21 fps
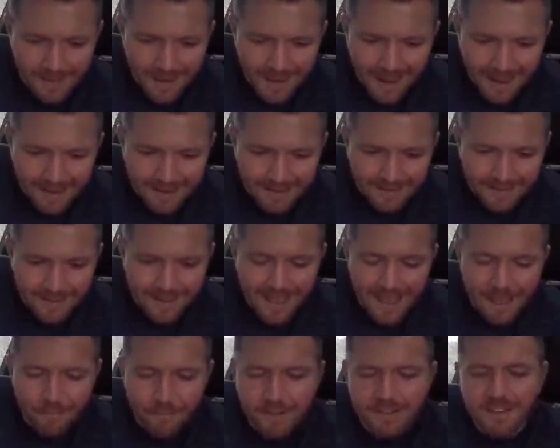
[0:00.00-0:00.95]
And
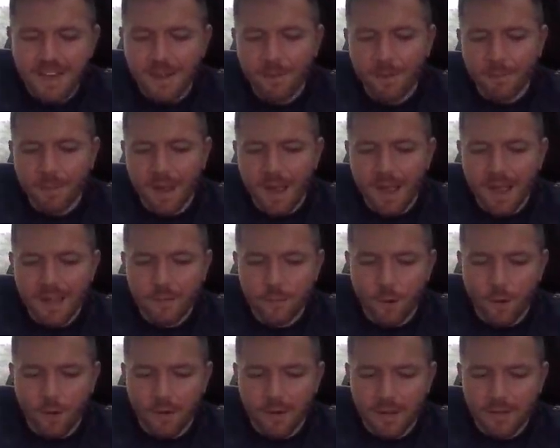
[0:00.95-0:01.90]
every time I'm behind
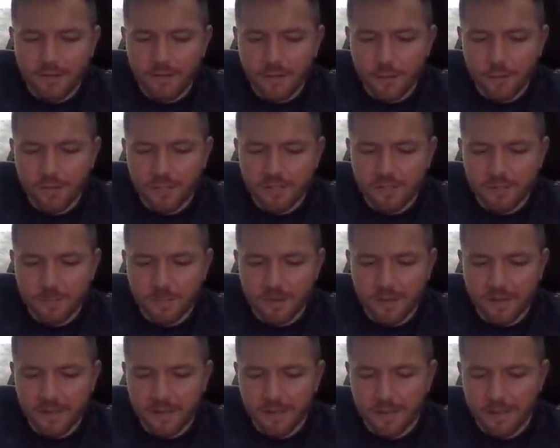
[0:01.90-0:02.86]
one, it's usually
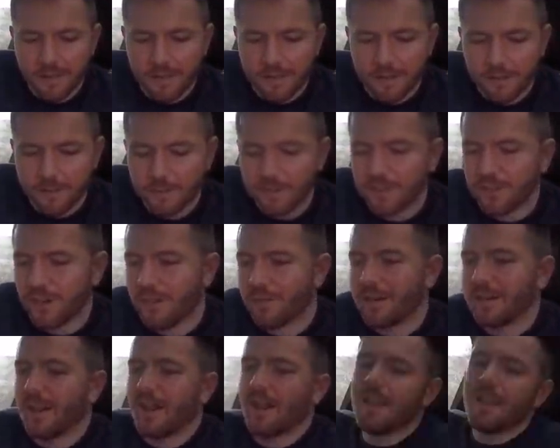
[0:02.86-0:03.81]
somebody, somebody driving
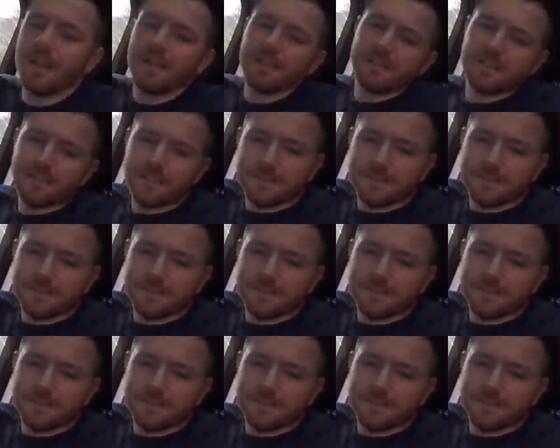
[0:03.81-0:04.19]
it like this.